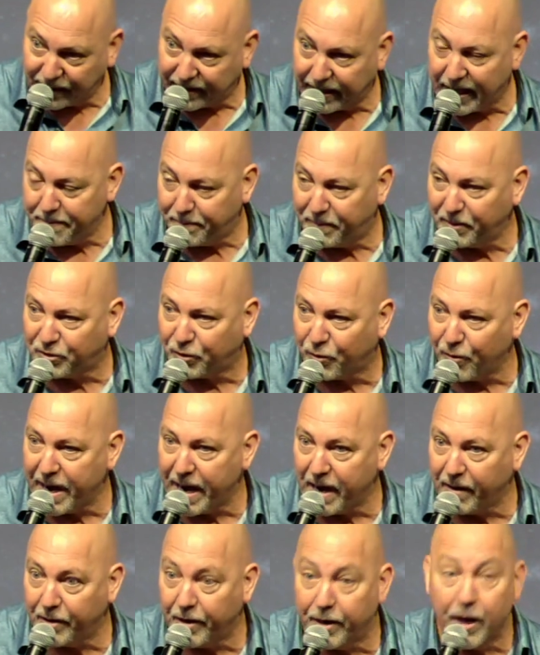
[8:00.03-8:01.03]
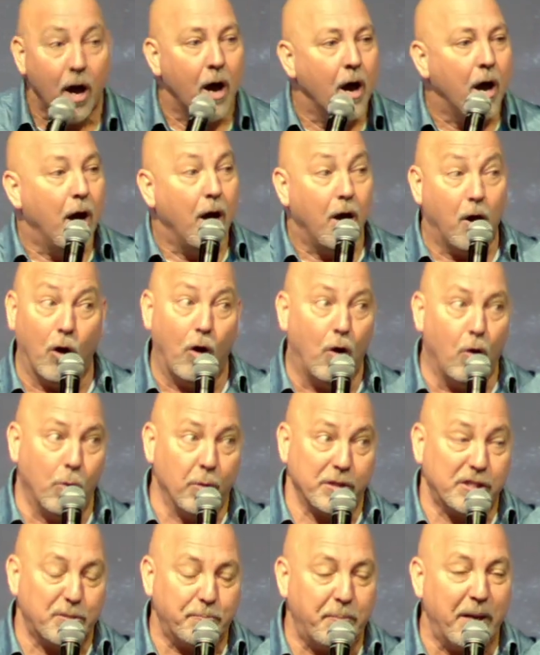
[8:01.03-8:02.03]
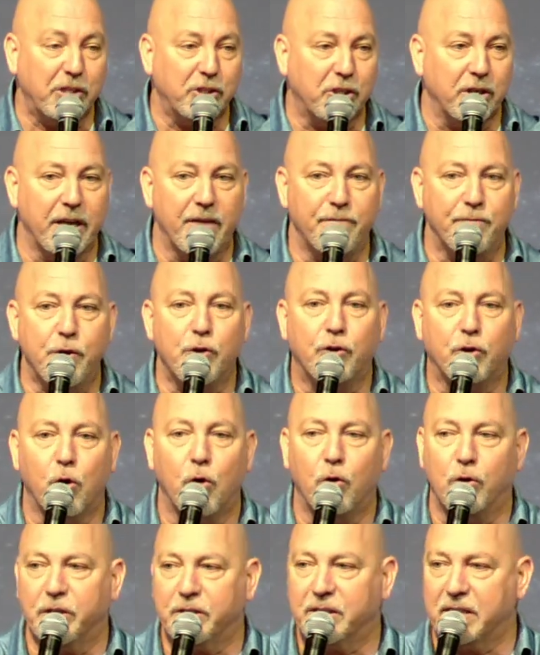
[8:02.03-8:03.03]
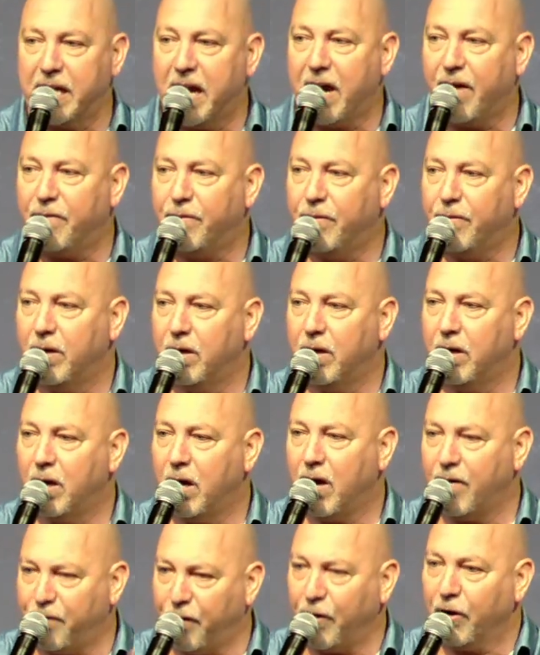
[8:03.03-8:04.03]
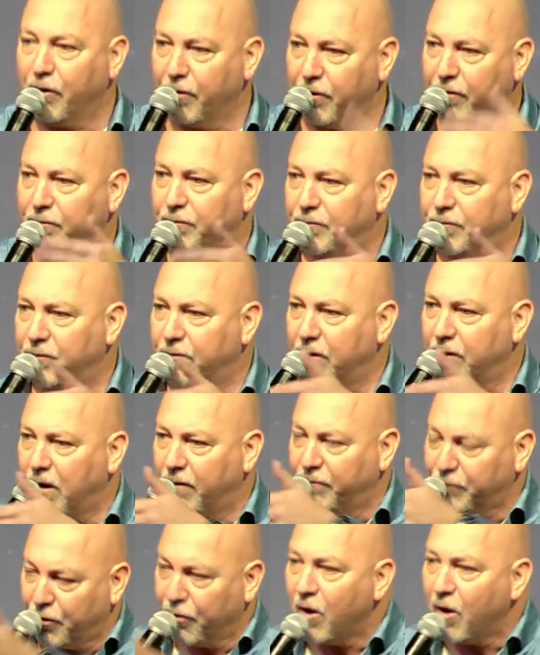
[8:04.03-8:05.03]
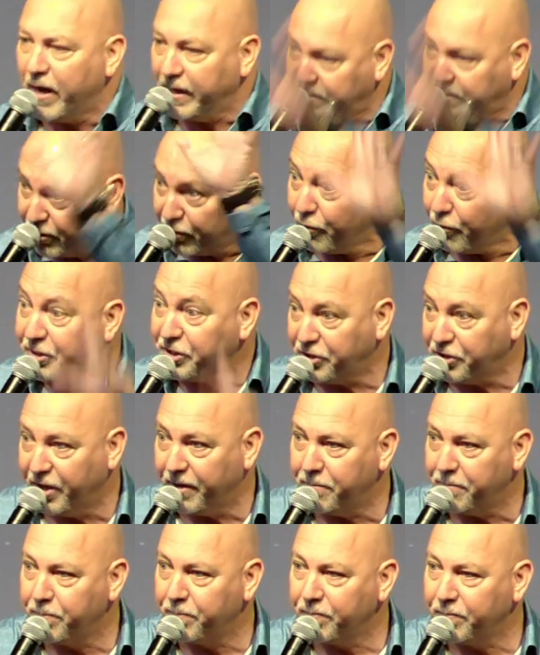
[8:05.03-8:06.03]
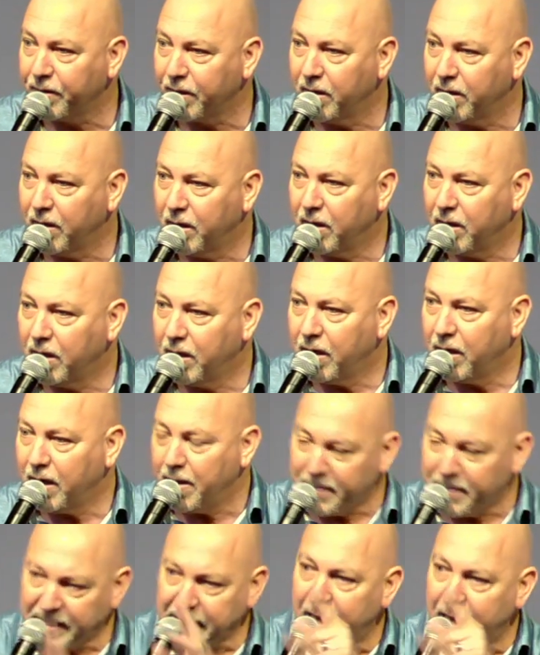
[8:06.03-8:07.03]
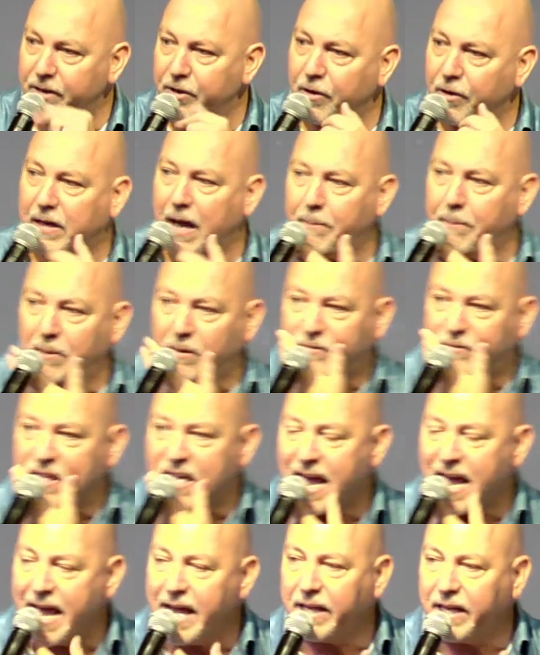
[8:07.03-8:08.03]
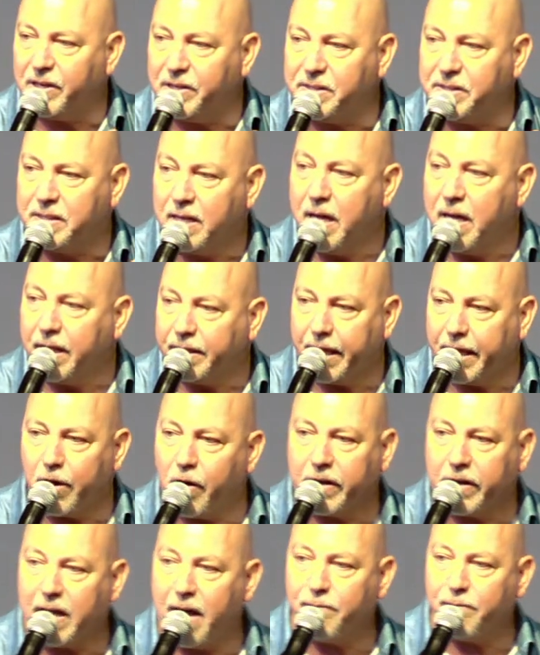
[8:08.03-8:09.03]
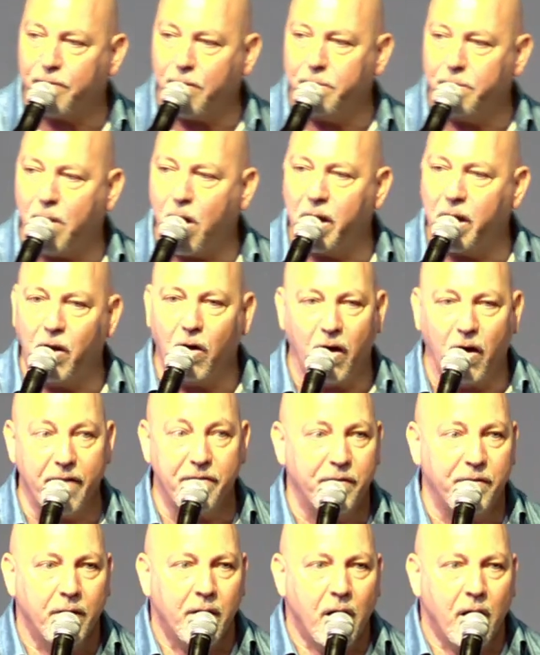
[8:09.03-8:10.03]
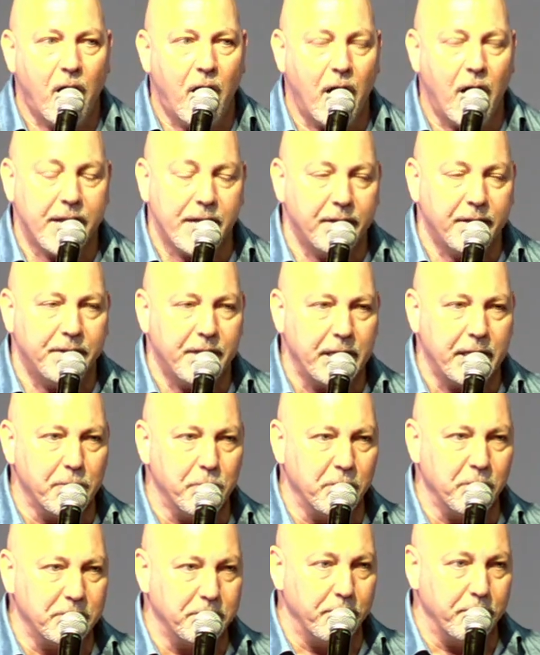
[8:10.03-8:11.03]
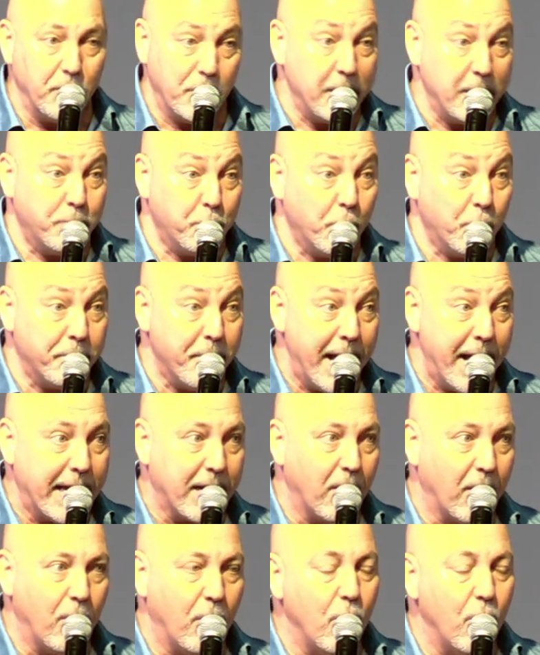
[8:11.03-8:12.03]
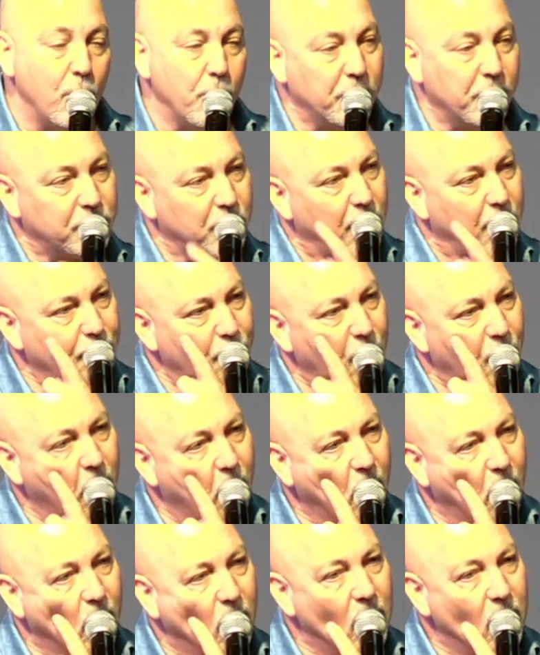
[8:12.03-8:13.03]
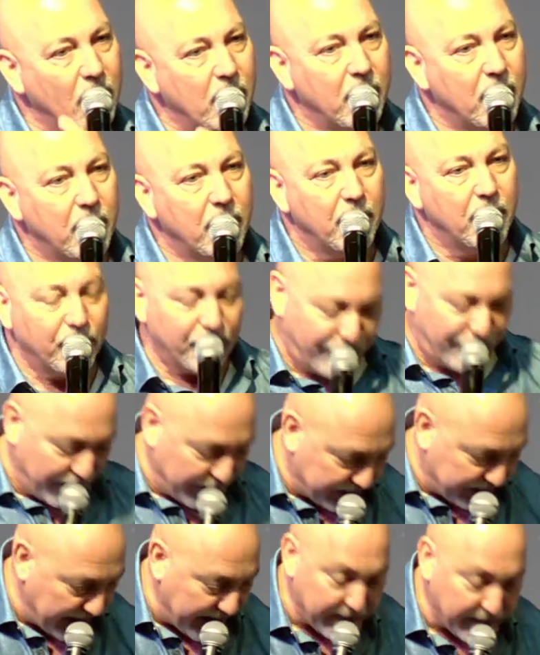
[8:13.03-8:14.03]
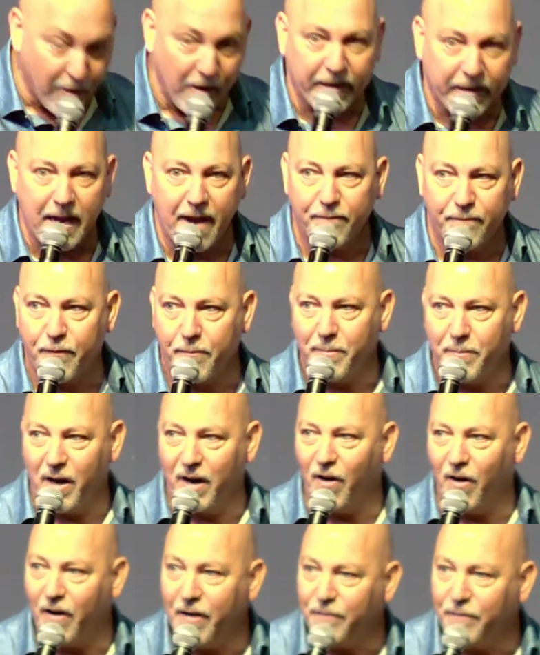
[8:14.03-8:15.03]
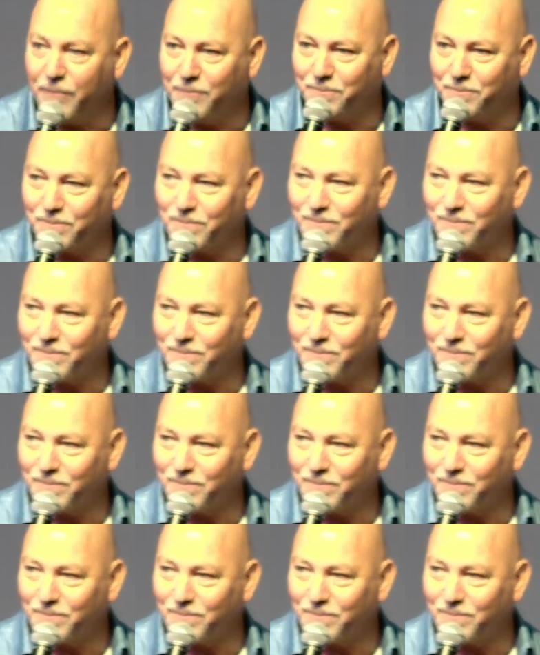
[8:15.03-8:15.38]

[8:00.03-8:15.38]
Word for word: keep us grounded. Oh, especially if you call yourself a follower of, of Christ, a Christian. Let me tell you a couple of the anchors that I cut from my life I didn't think it was it would matter, or was I wrong? The first anchor I cut from my life